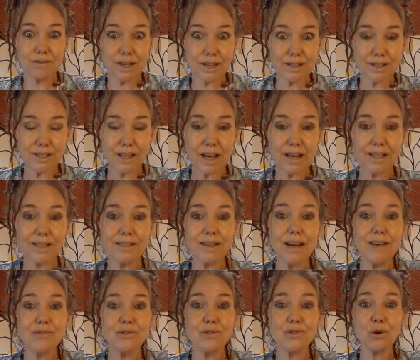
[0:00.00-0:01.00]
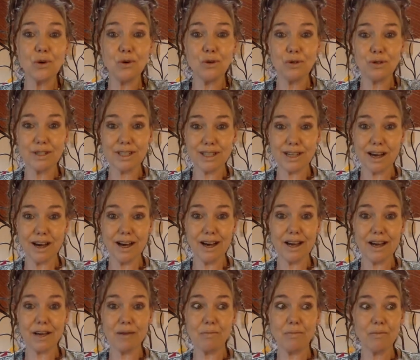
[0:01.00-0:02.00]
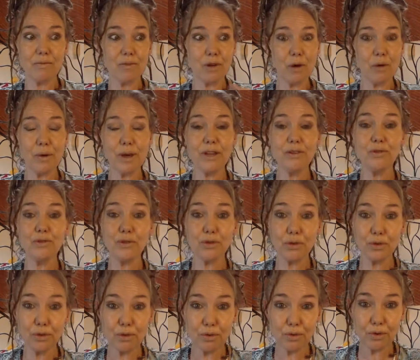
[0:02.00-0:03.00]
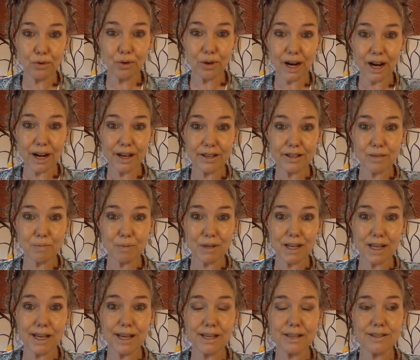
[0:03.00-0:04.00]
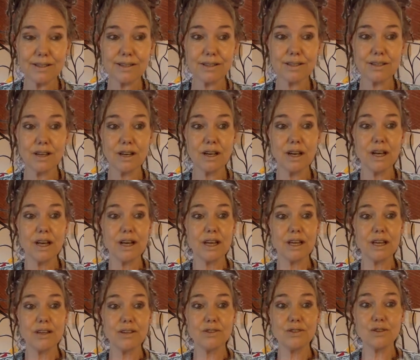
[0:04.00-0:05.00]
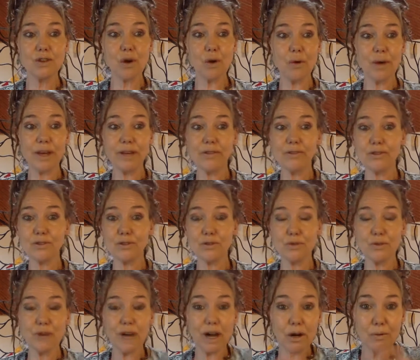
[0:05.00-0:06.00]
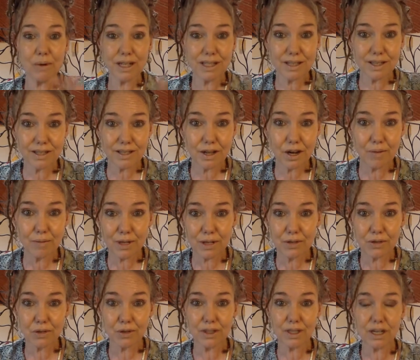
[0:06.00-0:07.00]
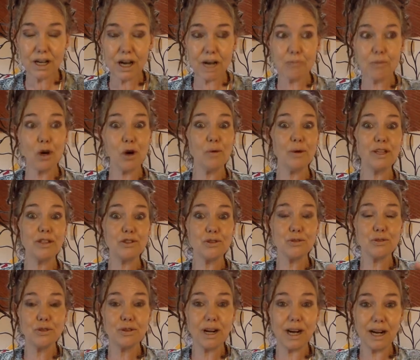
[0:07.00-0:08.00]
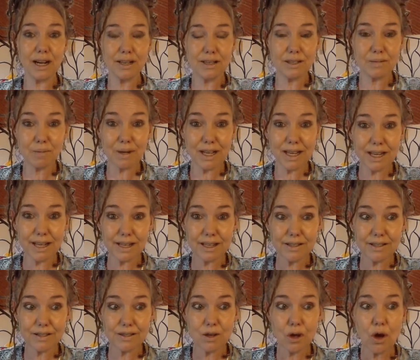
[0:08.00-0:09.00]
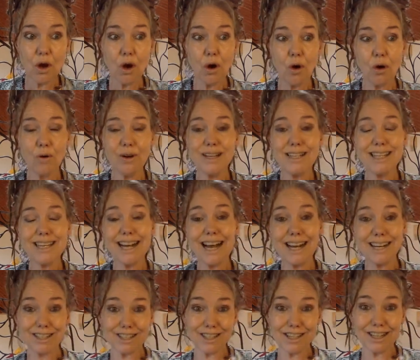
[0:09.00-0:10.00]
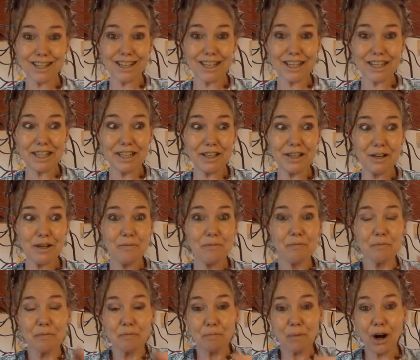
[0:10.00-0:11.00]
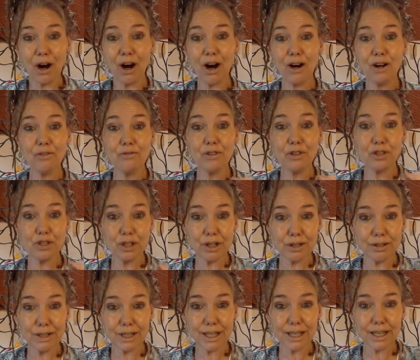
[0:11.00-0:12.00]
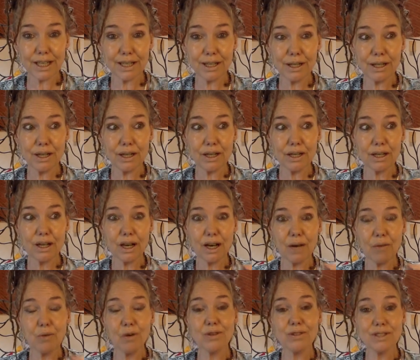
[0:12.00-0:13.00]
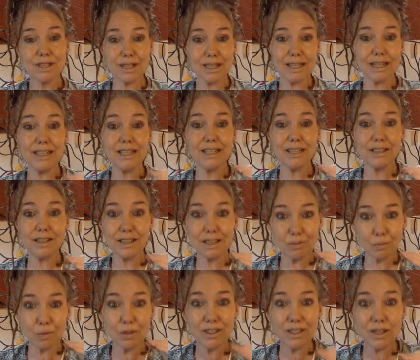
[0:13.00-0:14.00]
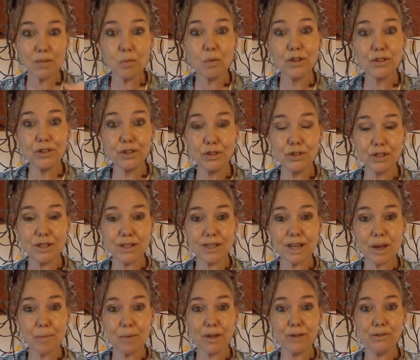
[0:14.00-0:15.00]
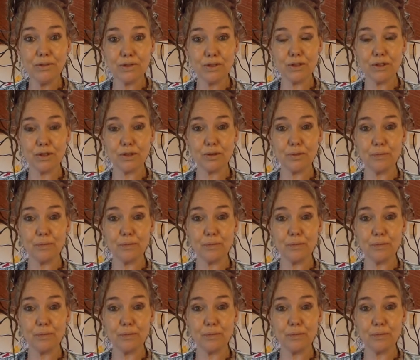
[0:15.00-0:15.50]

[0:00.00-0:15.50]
ecstatic dance all the time going to your highest place? Is going to ayahuasca ceremonies all the time going to your highest place? Or is it actually part of the journey, and what's it want you to step into?